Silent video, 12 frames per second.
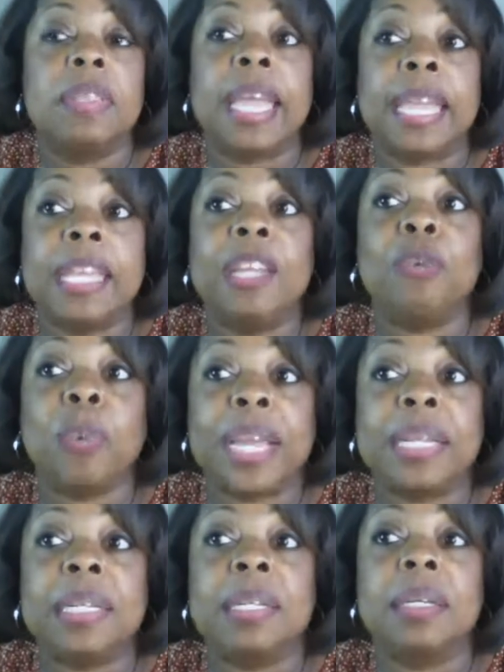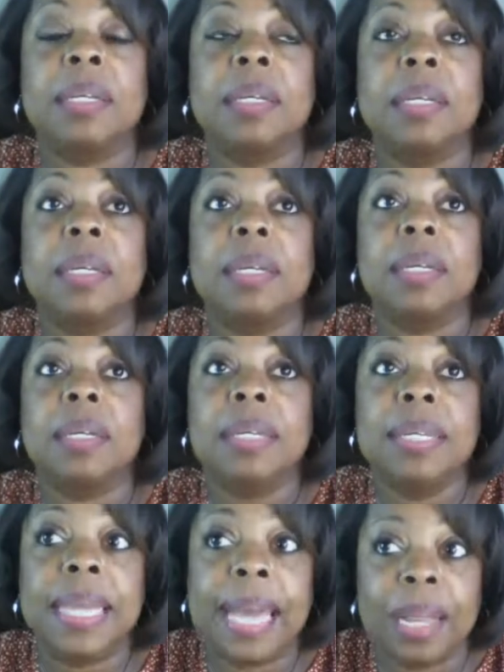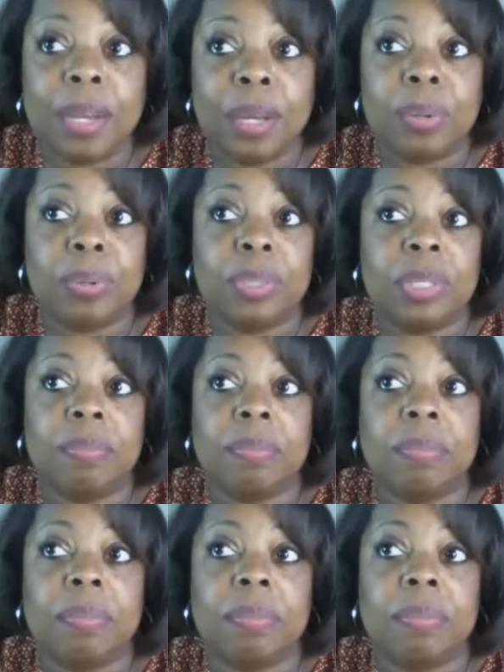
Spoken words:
They erected gallows.